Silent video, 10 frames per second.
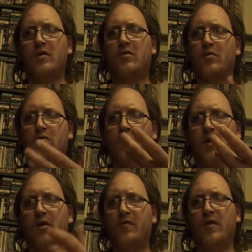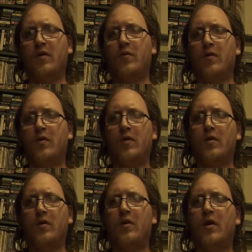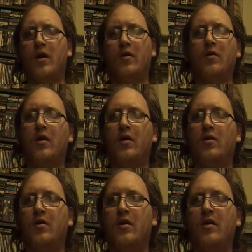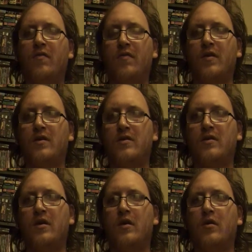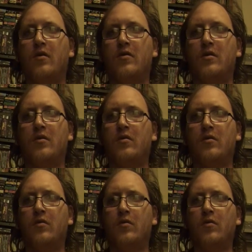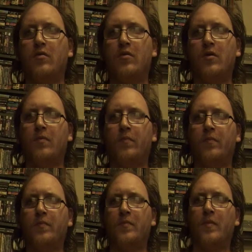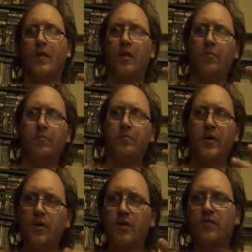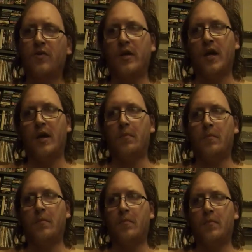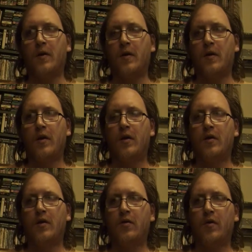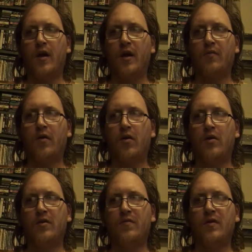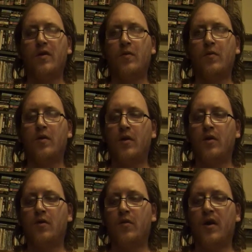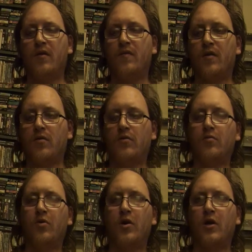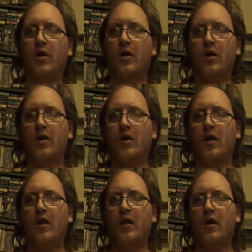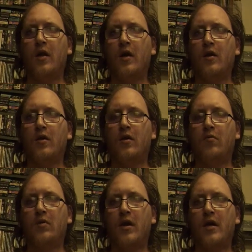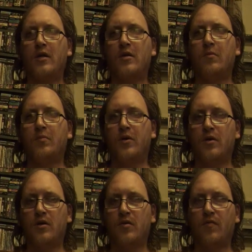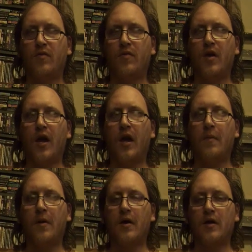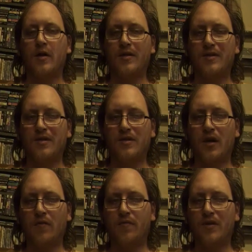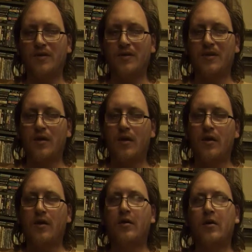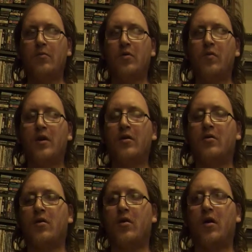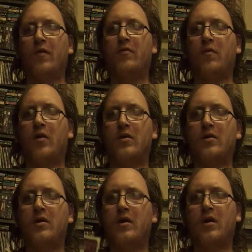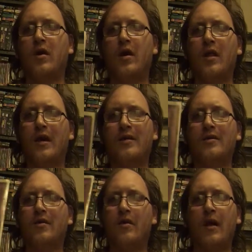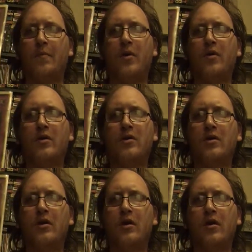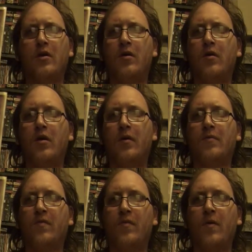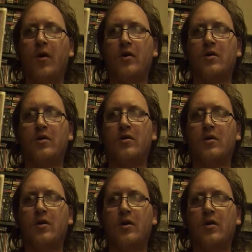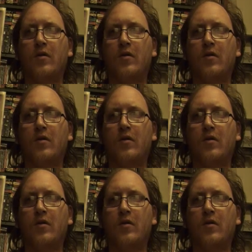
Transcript: the Swordswoman on the field and you need a good defense to push for game. You have her on the field, you have Heirloom on her, and then you want to actually push for the game against stuff that's going to be weaker than her afterwards, and that push comes from archers.